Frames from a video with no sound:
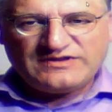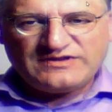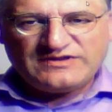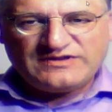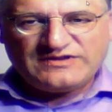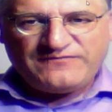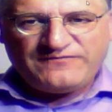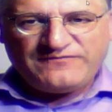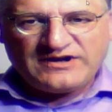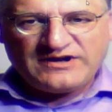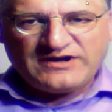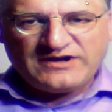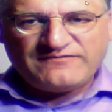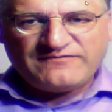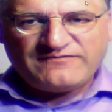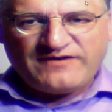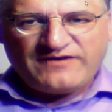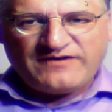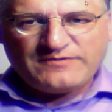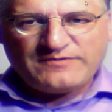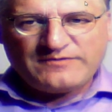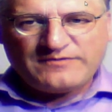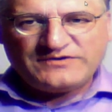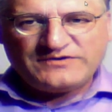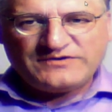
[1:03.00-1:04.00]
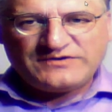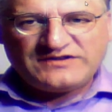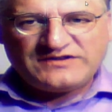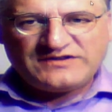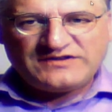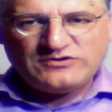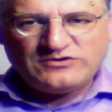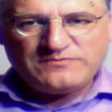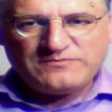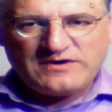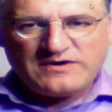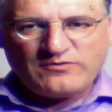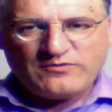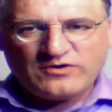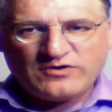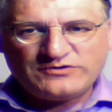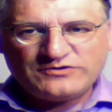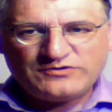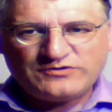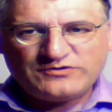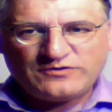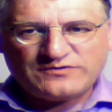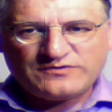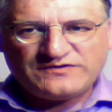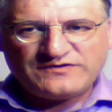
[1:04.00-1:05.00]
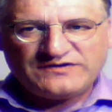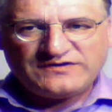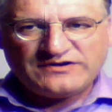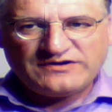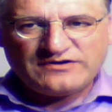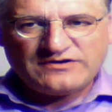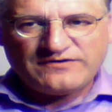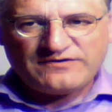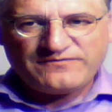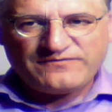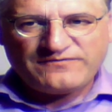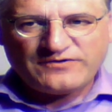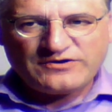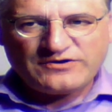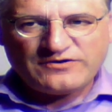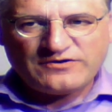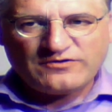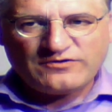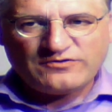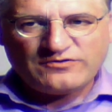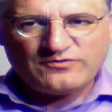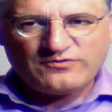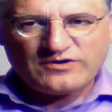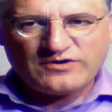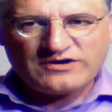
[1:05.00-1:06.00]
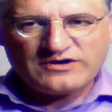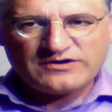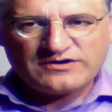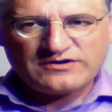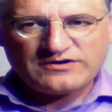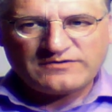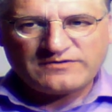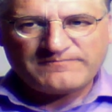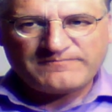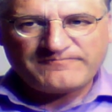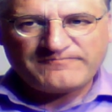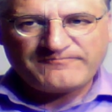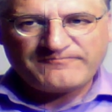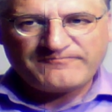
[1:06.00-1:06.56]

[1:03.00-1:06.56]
different environments that you may want to consider for your own work.